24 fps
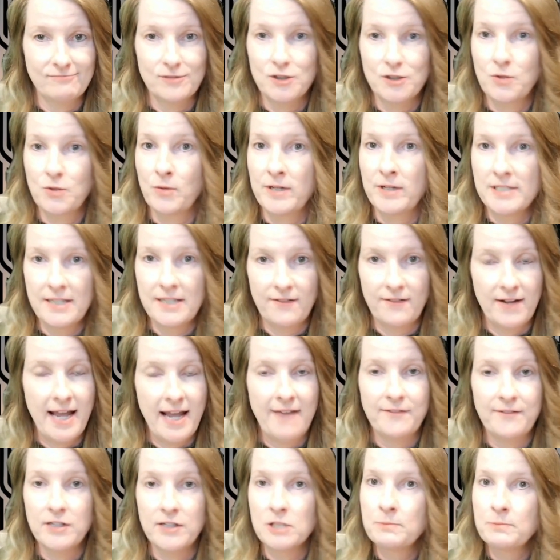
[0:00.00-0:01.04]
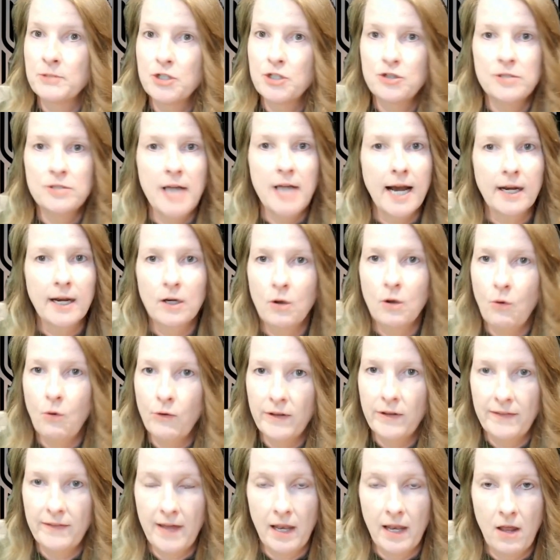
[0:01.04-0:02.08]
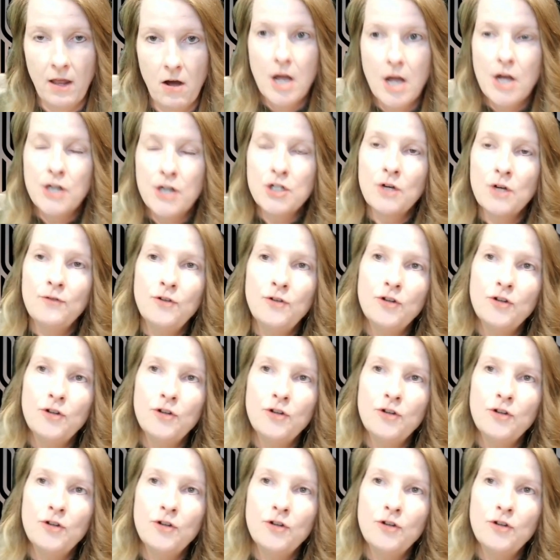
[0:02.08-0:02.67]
27 and a half years, but you're not going to hold it that long. So if you